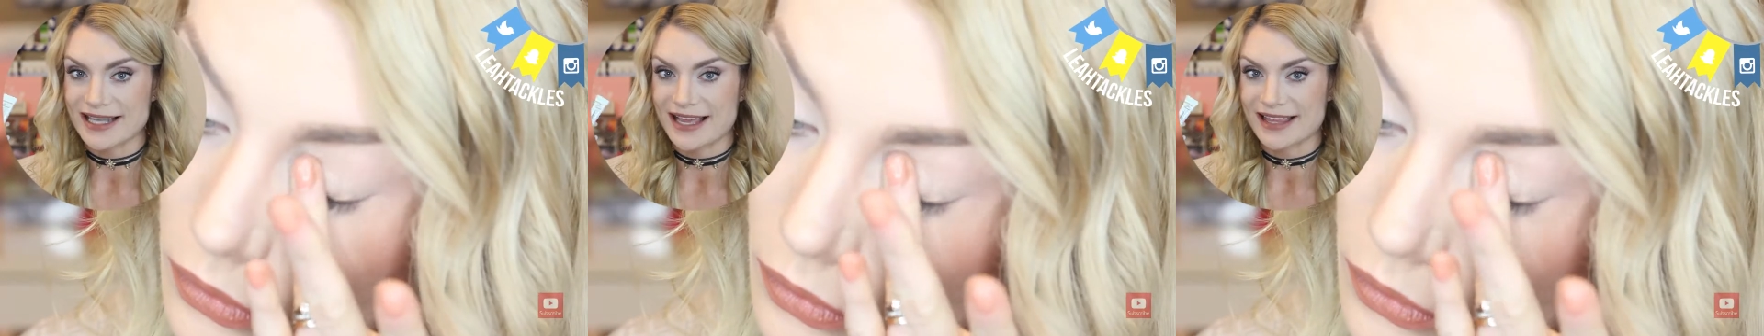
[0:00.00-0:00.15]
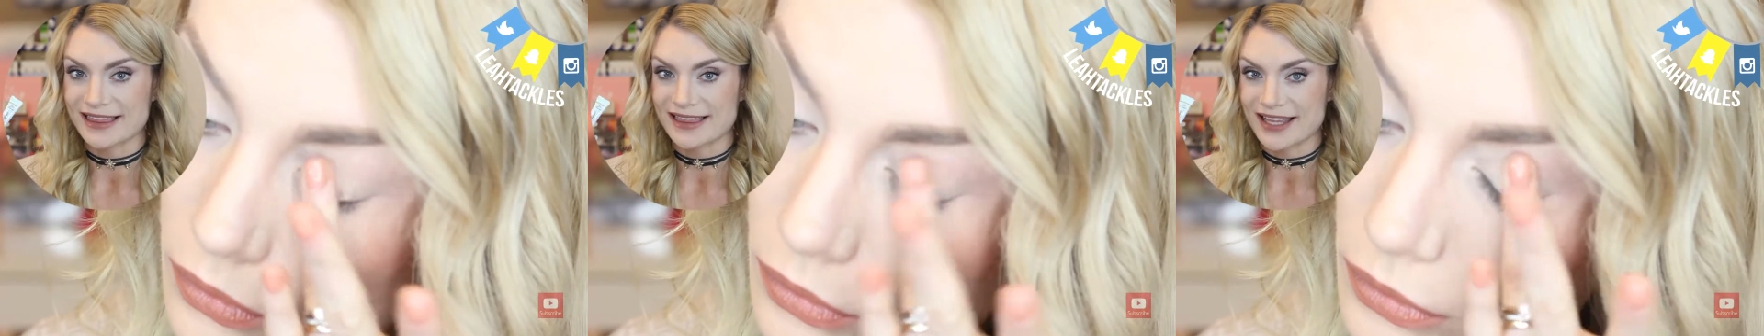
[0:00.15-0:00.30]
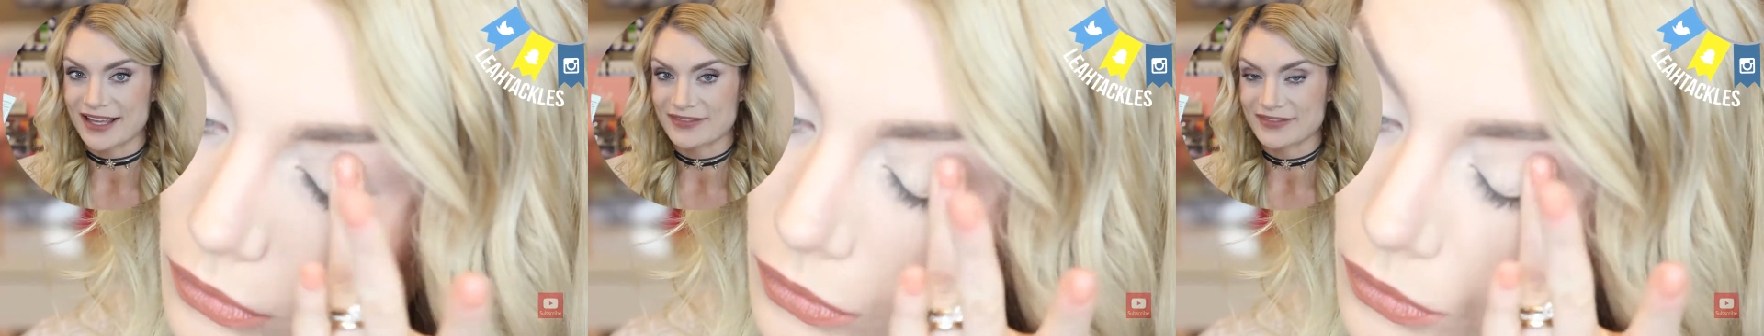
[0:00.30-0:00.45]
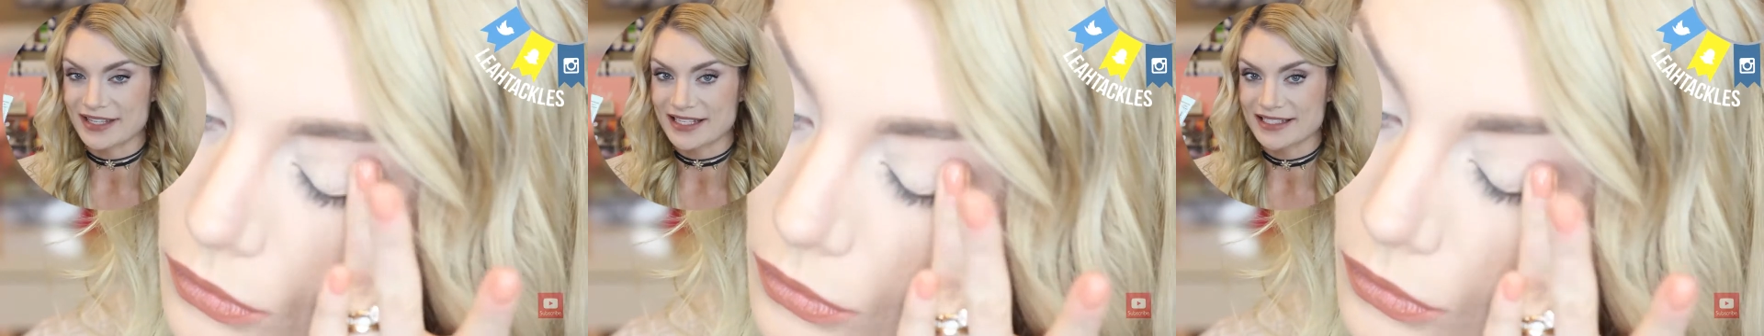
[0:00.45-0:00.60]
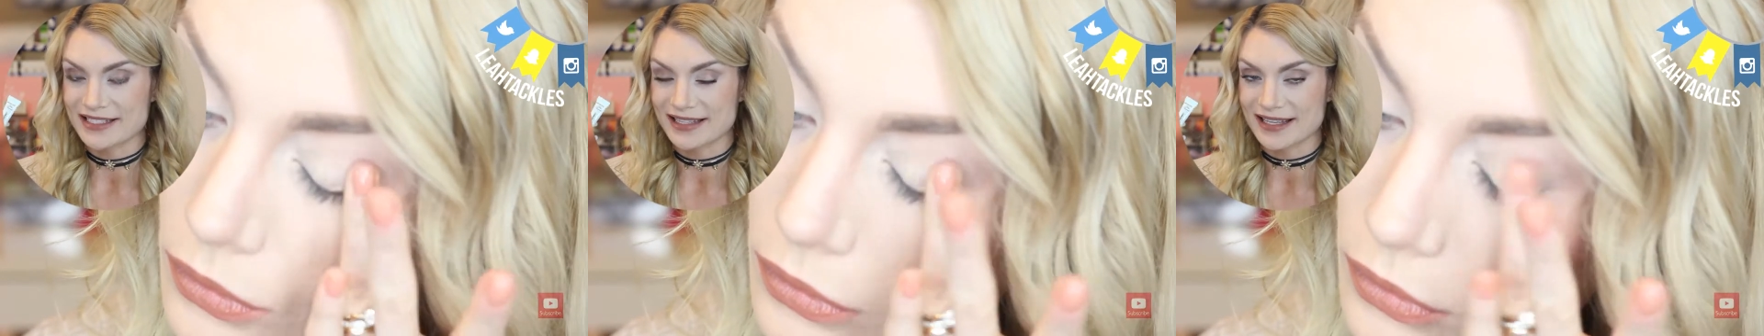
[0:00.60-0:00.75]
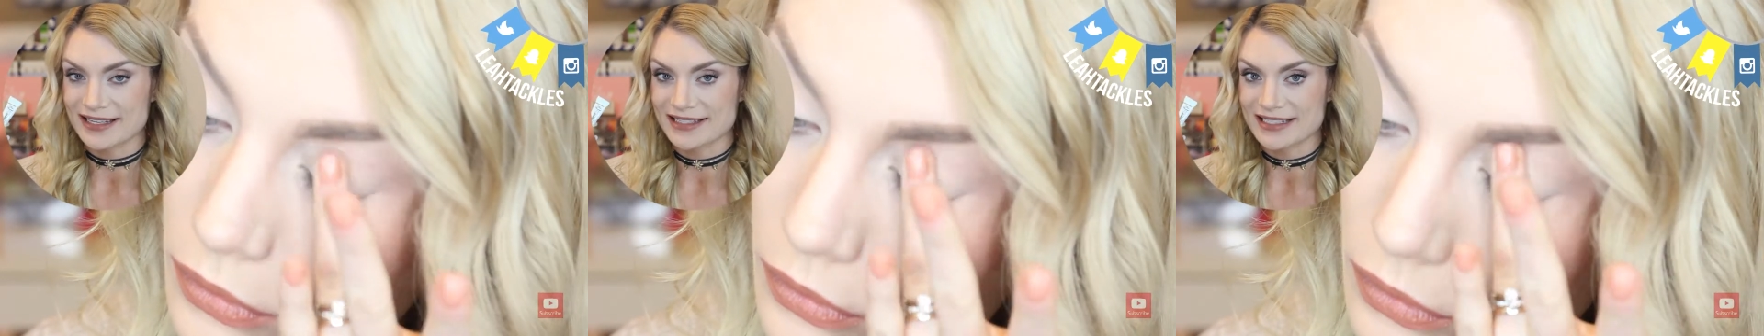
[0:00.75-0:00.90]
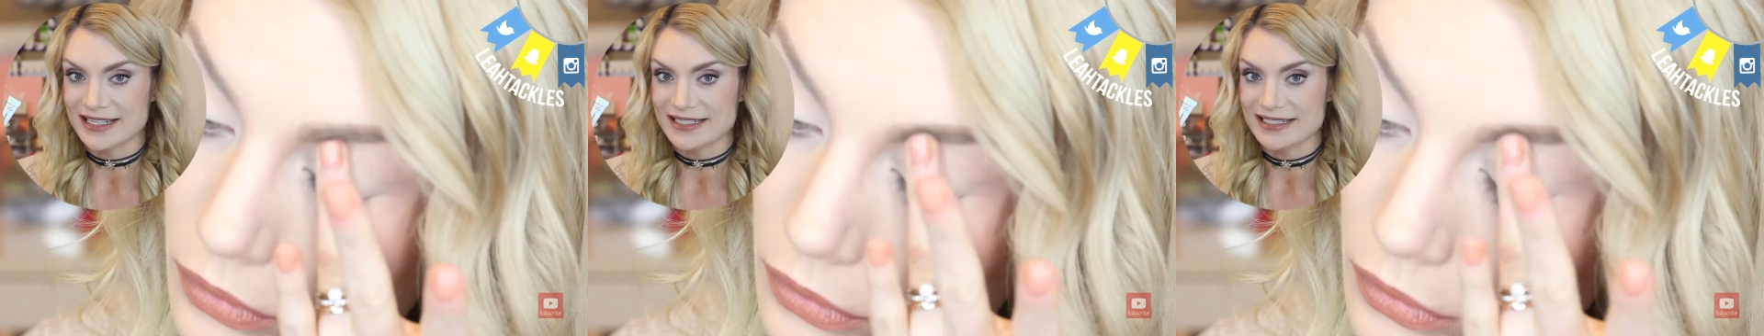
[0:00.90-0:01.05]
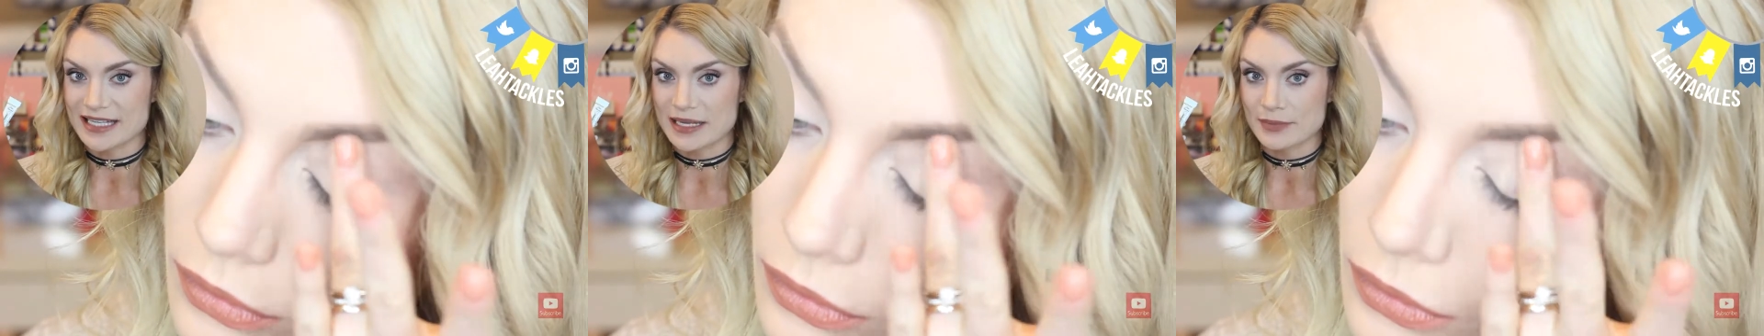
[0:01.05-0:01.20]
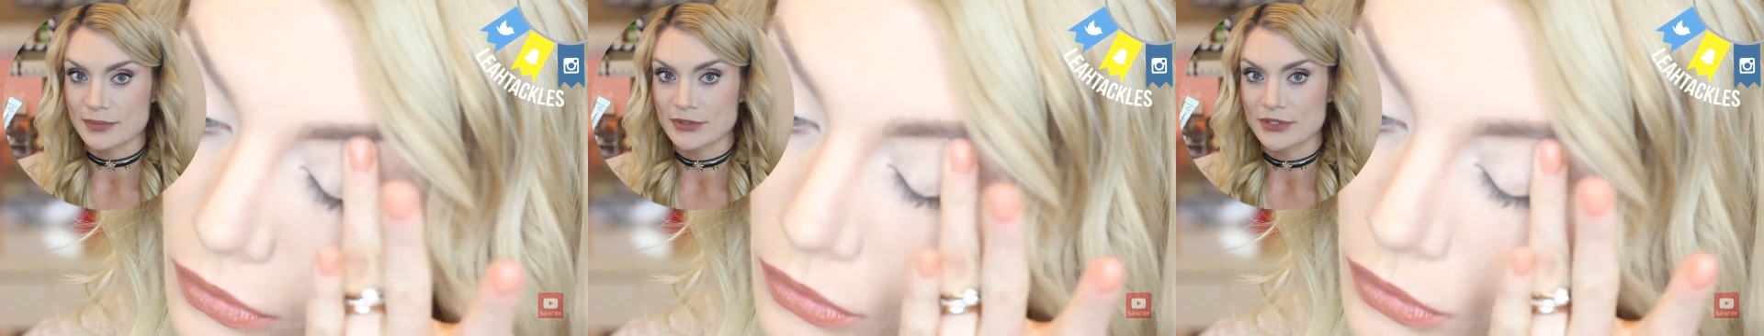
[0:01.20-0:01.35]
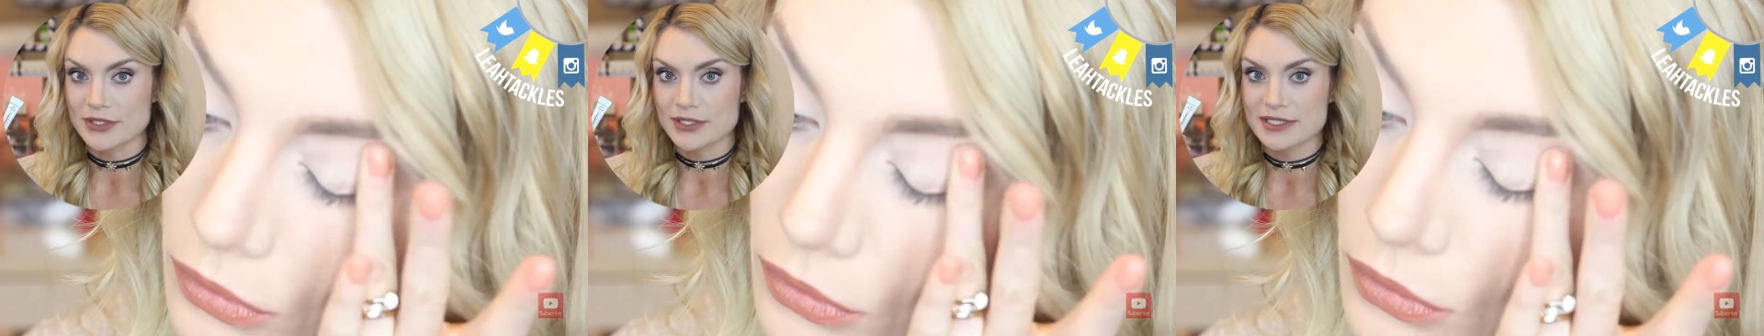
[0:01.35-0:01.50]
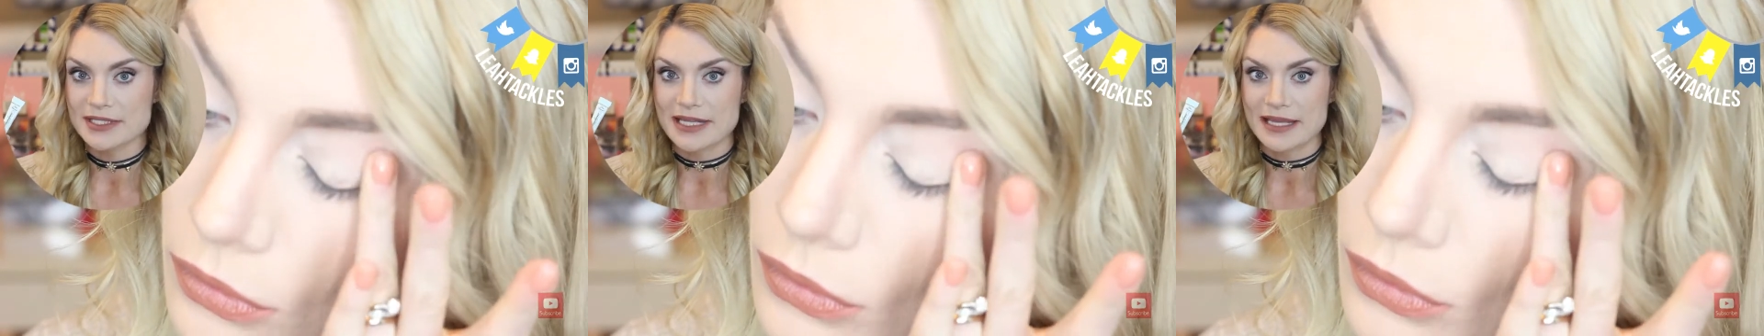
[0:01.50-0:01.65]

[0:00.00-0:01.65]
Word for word: I love these deluxe eye samples.